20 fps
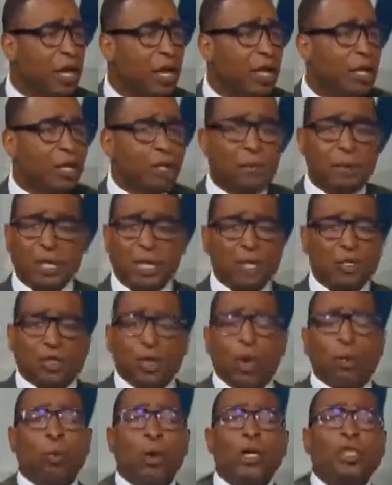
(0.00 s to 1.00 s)
It's a
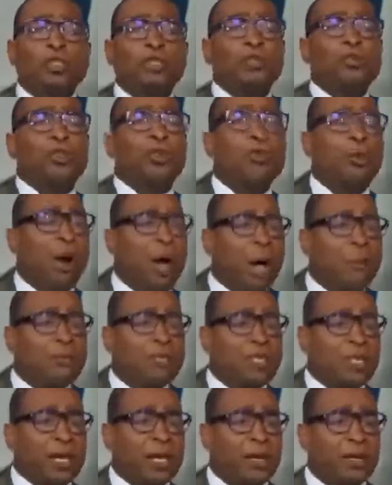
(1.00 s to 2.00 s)
because what you do
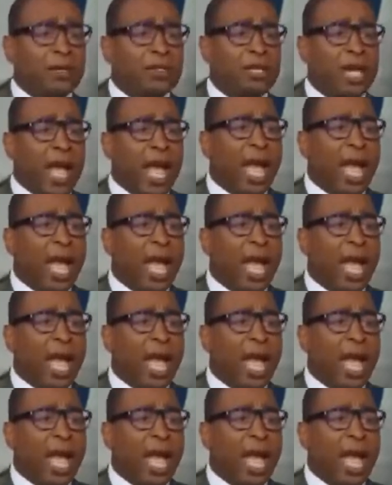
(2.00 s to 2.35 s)
upstairs